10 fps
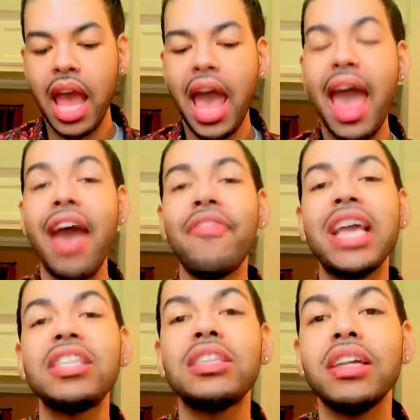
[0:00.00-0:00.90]
Have
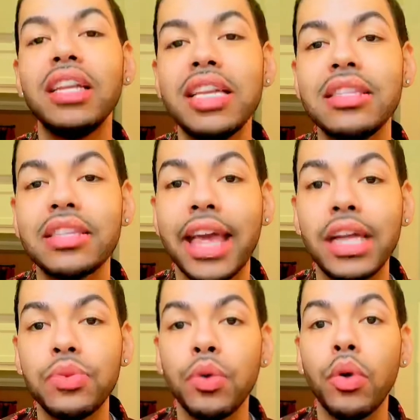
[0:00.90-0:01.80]
a study
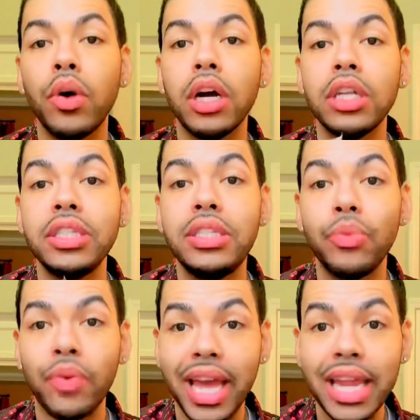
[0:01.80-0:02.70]
schedule
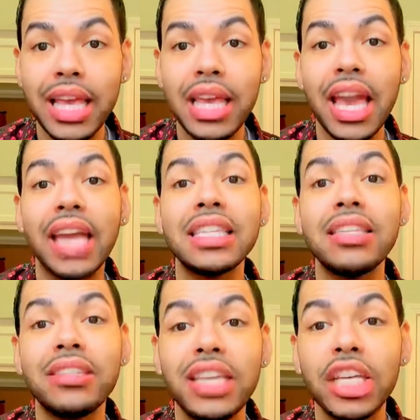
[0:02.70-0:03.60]
ready and
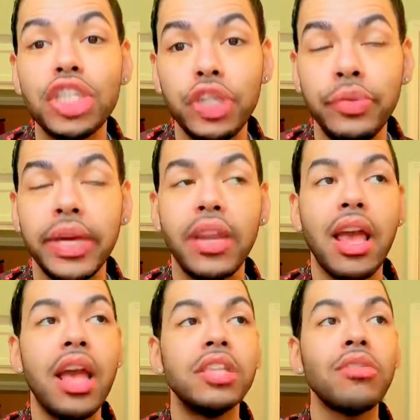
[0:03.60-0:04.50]
stick to it.
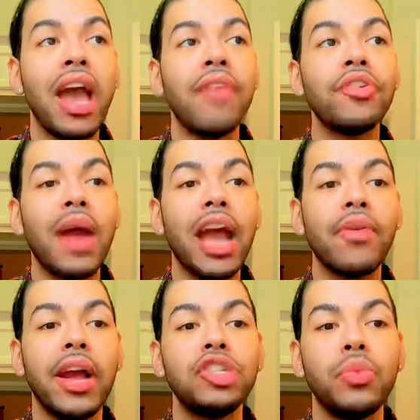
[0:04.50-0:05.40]
So after I
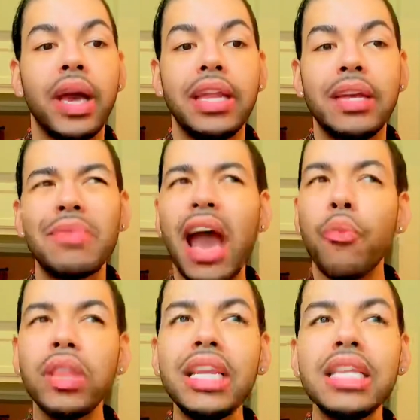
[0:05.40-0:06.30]
graduated, I
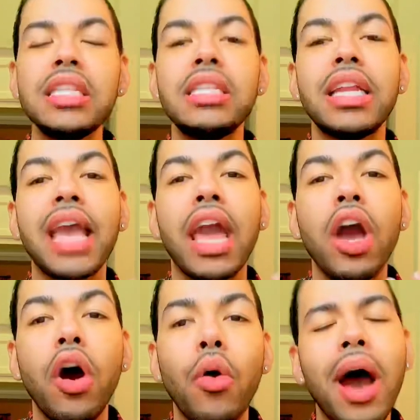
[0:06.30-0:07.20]
really didn't study a
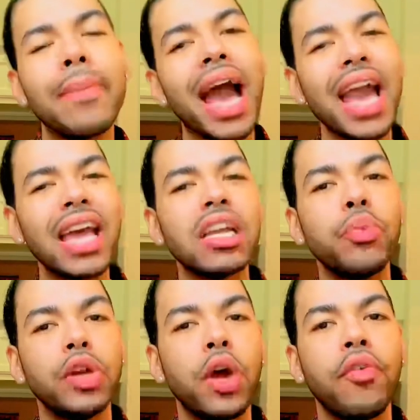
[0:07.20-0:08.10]
whole, I mean, I kind of
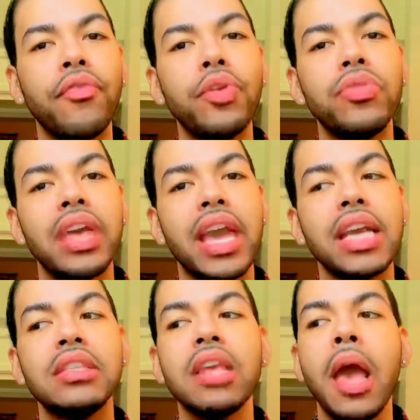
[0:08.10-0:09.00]
went over a few
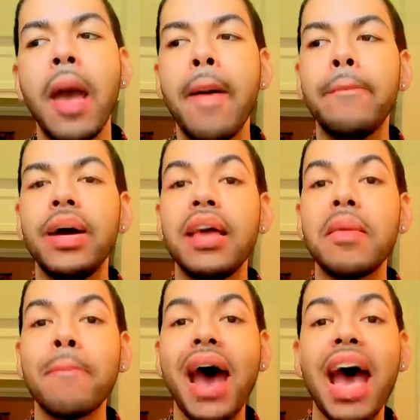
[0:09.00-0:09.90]
things, but
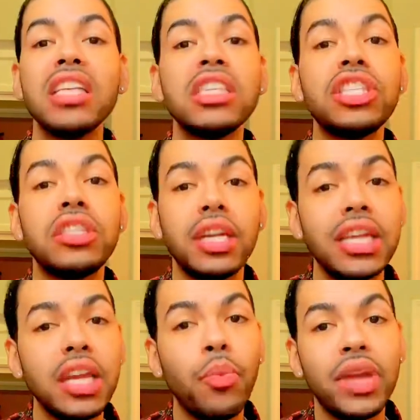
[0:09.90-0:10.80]
my
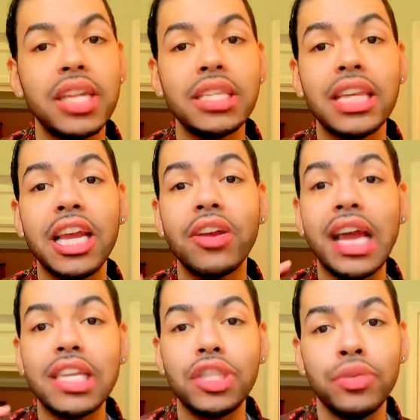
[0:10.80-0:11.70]
studying went into gear
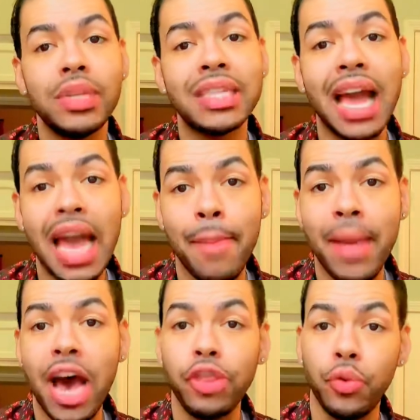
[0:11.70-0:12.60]
as soon as I got
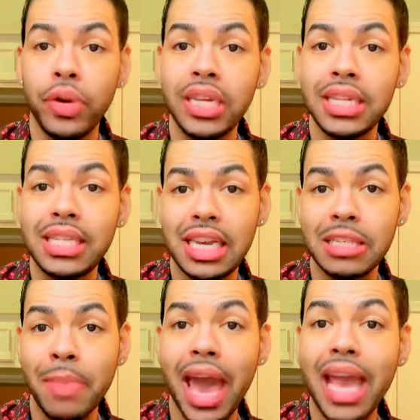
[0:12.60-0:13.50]
my authority to
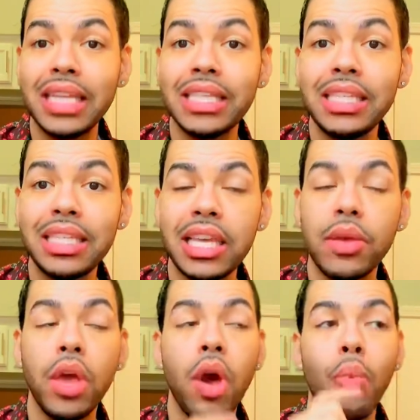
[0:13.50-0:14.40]
test, my ATT.
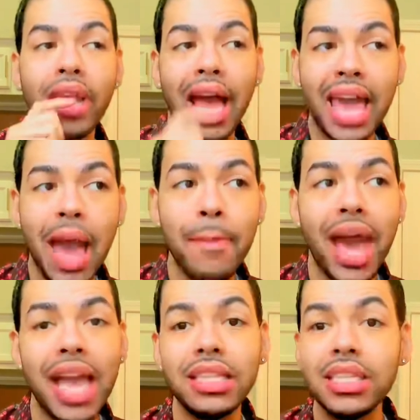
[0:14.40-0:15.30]
When I got
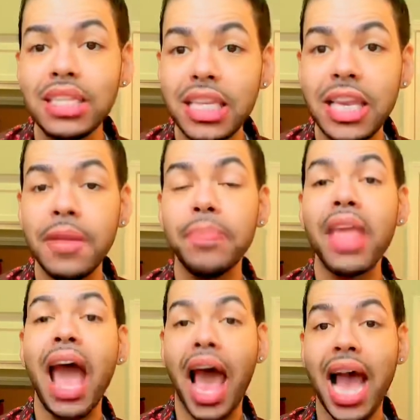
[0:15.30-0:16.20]
my ATT,
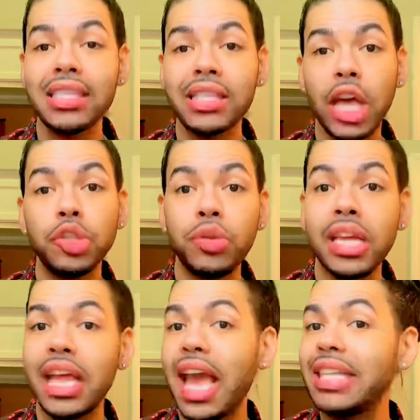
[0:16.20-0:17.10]
I scheduled
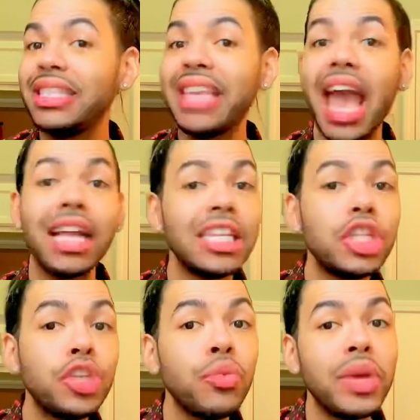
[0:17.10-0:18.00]
it exactly
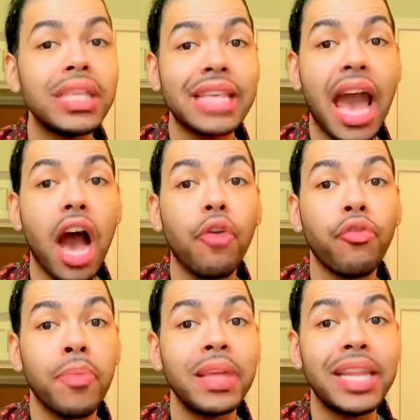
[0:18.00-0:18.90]
2 weeks out
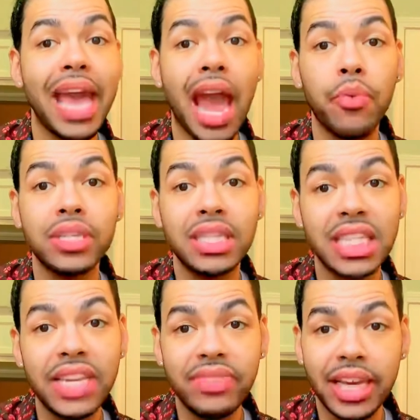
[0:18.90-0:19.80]
from the day I
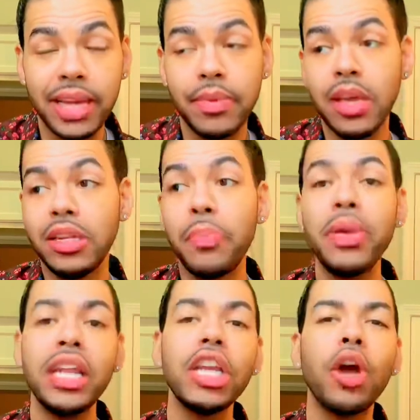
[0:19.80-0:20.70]
received it.
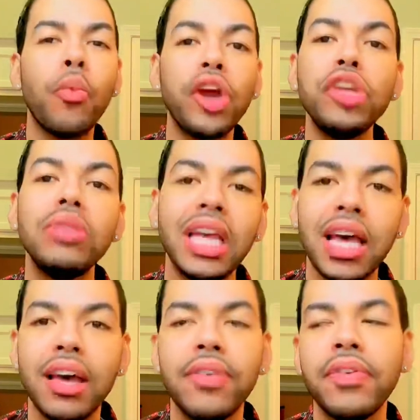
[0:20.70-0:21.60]
Depending on where you
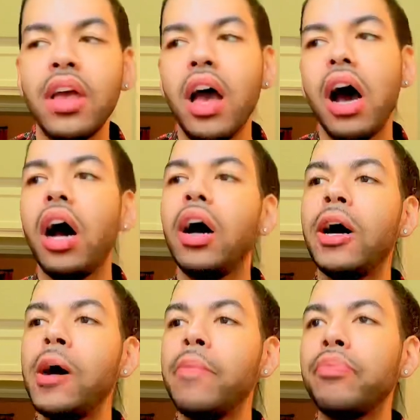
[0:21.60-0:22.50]
live,
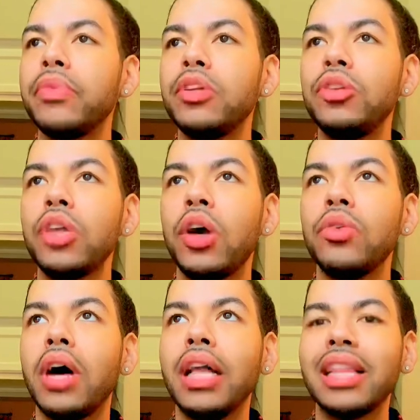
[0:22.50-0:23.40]
you
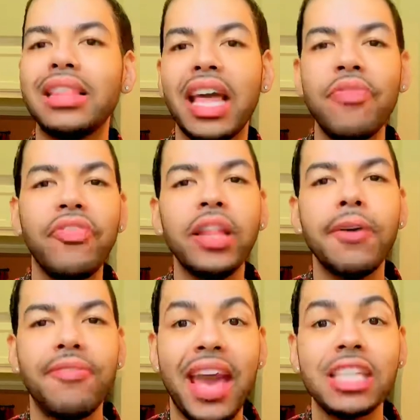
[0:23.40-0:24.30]
know, they fill
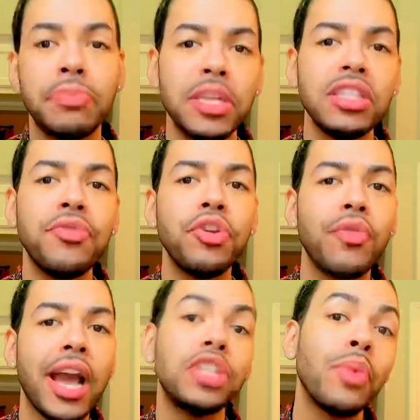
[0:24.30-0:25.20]
up fast, especially if you're
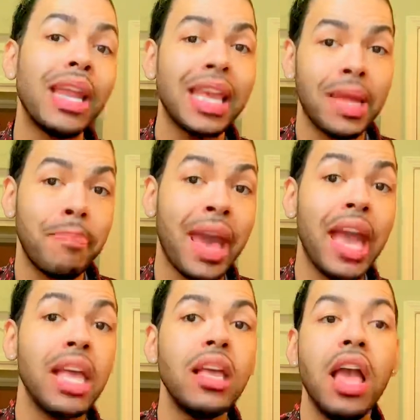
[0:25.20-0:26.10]
graduating in
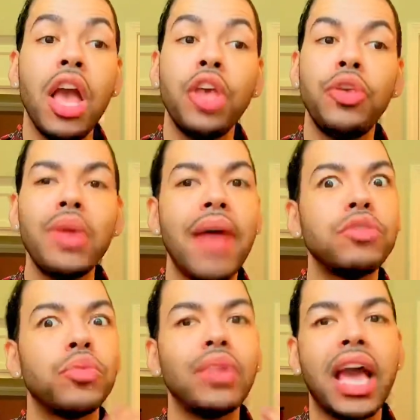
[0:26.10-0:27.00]
May. You have
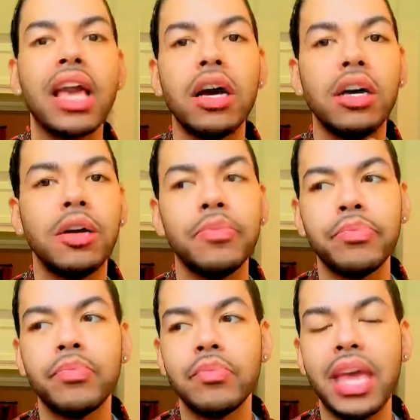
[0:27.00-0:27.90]
to, like,
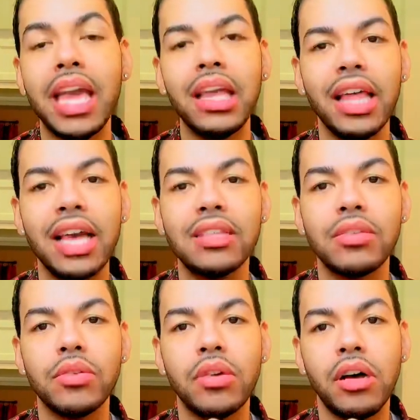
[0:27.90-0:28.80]
NCLEX
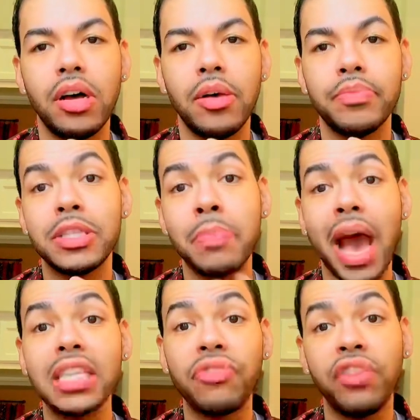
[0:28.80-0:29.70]

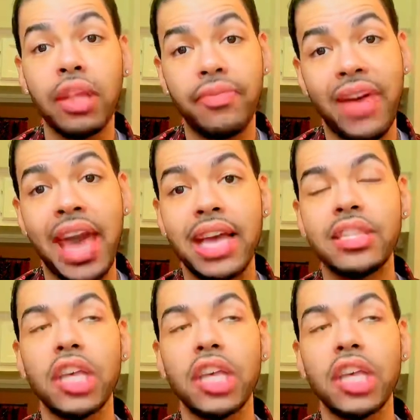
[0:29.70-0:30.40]
spots fill up fast.